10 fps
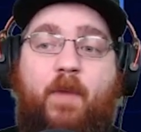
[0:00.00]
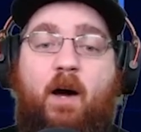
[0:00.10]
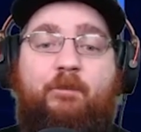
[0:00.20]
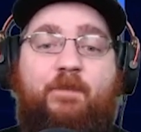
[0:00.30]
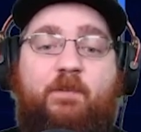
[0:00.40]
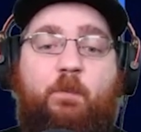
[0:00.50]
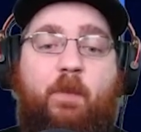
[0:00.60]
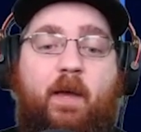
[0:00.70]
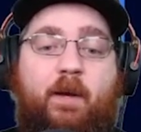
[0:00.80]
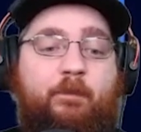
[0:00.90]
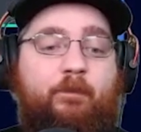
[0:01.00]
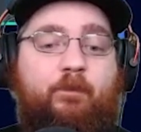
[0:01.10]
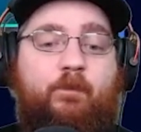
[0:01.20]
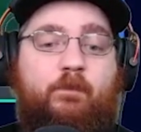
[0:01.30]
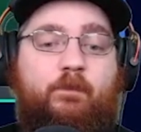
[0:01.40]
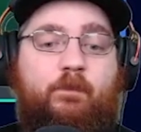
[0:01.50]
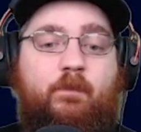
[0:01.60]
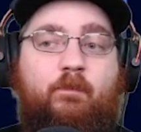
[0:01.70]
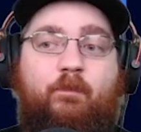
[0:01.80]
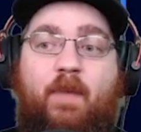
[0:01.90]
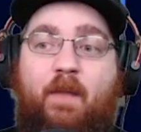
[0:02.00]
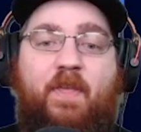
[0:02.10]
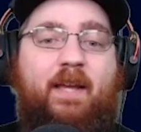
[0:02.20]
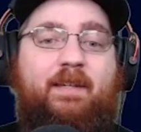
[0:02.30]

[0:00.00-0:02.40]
Offensive player, nothing.